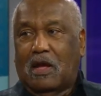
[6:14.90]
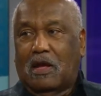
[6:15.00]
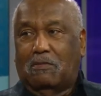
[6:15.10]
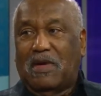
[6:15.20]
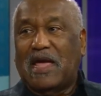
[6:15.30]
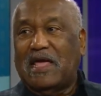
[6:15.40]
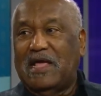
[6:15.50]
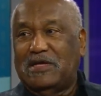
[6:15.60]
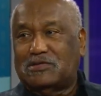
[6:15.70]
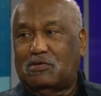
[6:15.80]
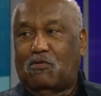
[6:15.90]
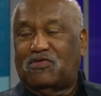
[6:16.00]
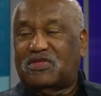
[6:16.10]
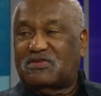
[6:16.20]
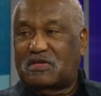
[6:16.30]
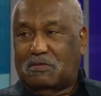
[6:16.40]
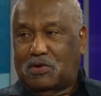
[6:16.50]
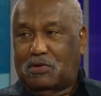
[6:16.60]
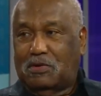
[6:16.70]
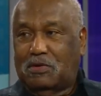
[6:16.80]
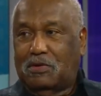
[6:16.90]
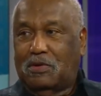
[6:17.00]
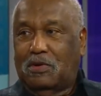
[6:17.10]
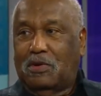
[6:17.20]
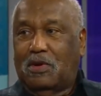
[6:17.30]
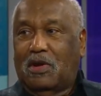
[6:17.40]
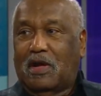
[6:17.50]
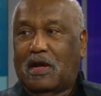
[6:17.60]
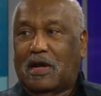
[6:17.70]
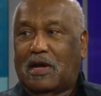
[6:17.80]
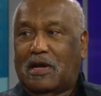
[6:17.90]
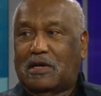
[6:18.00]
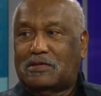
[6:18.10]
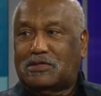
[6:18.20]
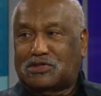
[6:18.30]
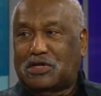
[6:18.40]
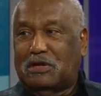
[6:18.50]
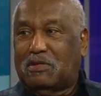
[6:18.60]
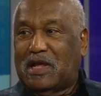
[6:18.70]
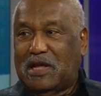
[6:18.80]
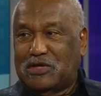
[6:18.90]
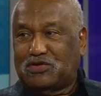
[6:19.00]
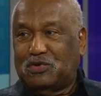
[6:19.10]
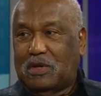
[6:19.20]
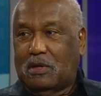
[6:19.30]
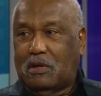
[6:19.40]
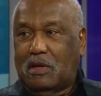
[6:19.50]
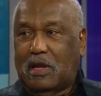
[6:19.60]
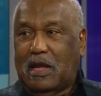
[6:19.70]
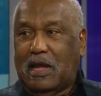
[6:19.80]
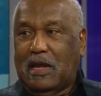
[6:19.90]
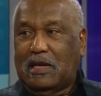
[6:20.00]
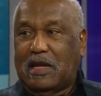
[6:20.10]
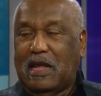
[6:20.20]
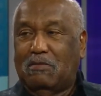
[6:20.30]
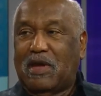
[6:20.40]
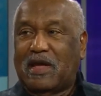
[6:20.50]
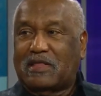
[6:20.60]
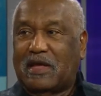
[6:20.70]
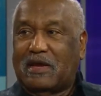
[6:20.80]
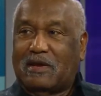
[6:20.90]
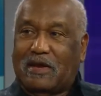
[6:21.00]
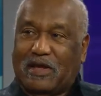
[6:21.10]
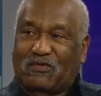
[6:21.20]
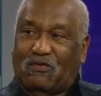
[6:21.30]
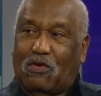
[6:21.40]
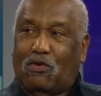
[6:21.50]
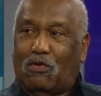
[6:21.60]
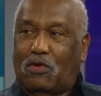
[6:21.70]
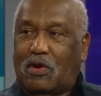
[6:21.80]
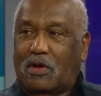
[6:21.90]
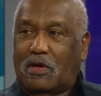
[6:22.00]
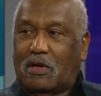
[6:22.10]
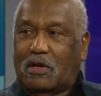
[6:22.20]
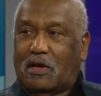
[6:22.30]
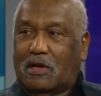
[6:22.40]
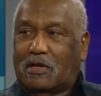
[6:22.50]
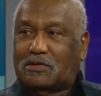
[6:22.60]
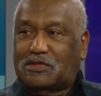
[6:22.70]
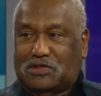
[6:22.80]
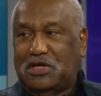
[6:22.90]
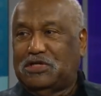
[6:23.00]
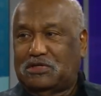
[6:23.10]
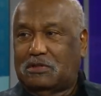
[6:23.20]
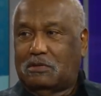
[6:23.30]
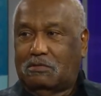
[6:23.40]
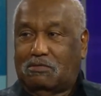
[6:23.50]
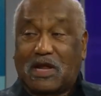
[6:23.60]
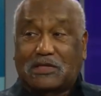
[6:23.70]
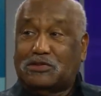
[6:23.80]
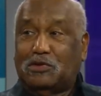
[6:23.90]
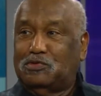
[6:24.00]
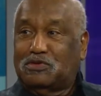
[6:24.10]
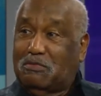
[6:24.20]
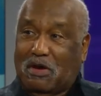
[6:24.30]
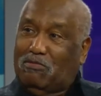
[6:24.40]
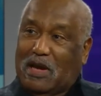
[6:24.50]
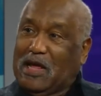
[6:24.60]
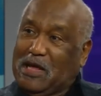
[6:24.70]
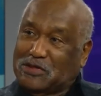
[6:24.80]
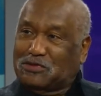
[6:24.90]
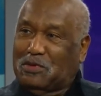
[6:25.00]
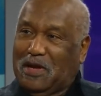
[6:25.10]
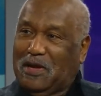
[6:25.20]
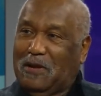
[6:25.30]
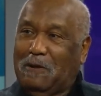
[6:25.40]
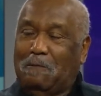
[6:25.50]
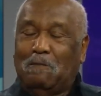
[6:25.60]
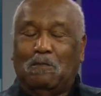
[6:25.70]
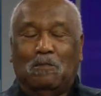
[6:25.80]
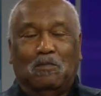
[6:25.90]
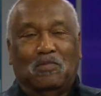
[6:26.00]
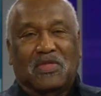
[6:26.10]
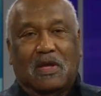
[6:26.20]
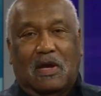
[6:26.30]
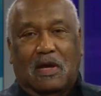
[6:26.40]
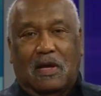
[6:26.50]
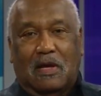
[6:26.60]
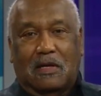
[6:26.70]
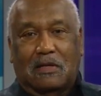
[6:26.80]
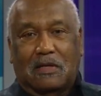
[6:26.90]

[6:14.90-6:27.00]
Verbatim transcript: back east over the summer uh, to study black history and came back that next fall uh, to teach black students about black history. Uh,